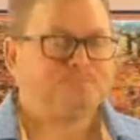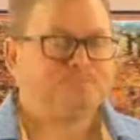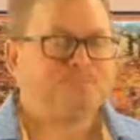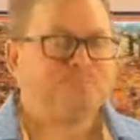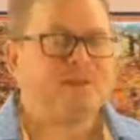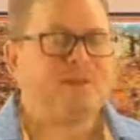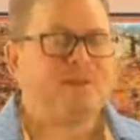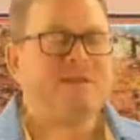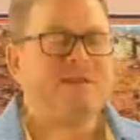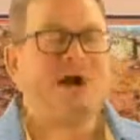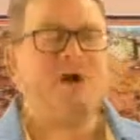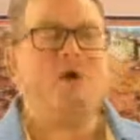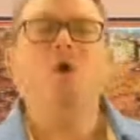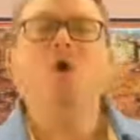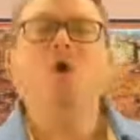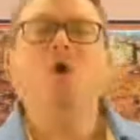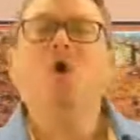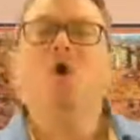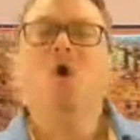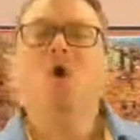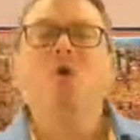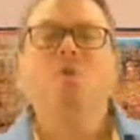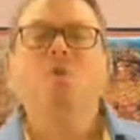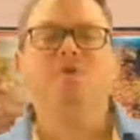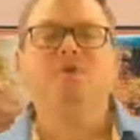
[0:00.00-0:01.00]
Now,
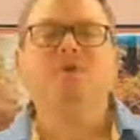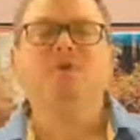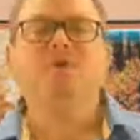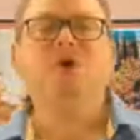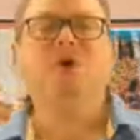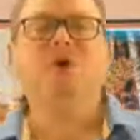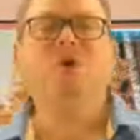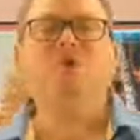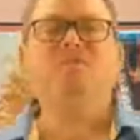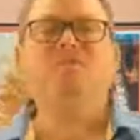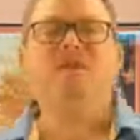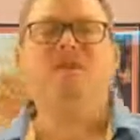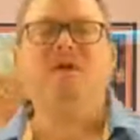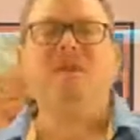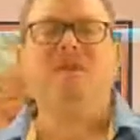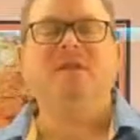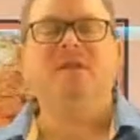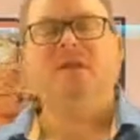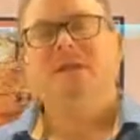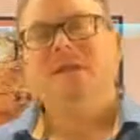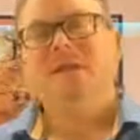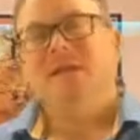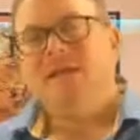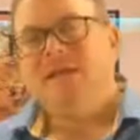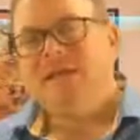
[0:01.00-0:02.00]
with COVID,
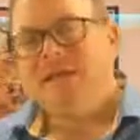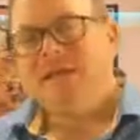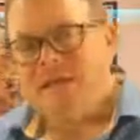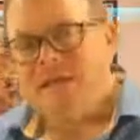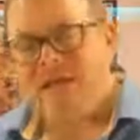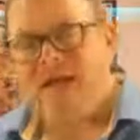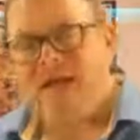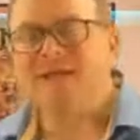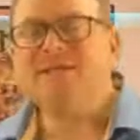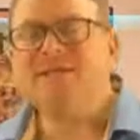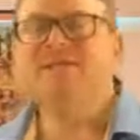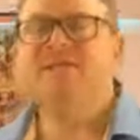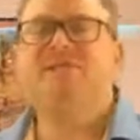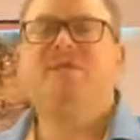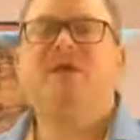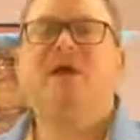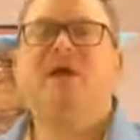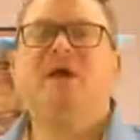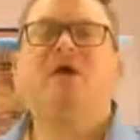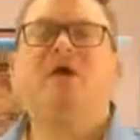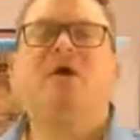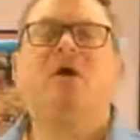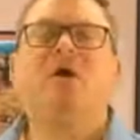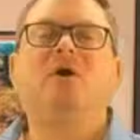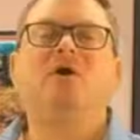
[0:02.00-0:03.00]
yes, there
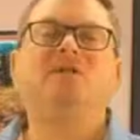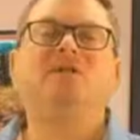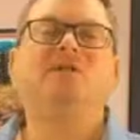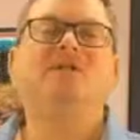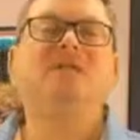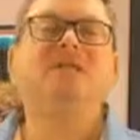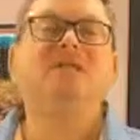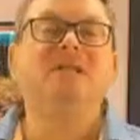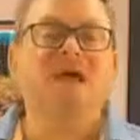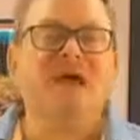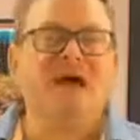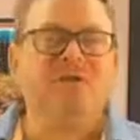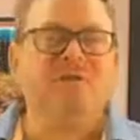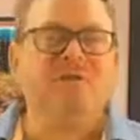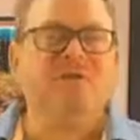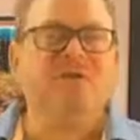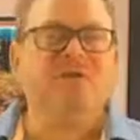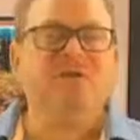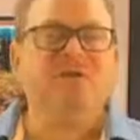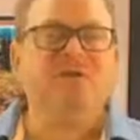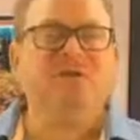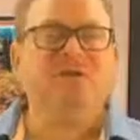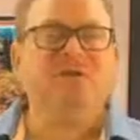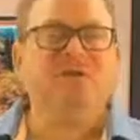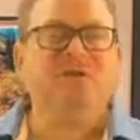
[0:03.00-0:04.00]
are
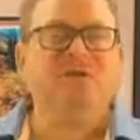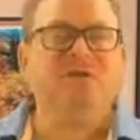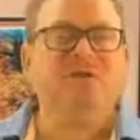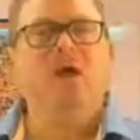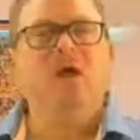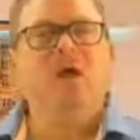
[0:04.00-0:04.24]
definitely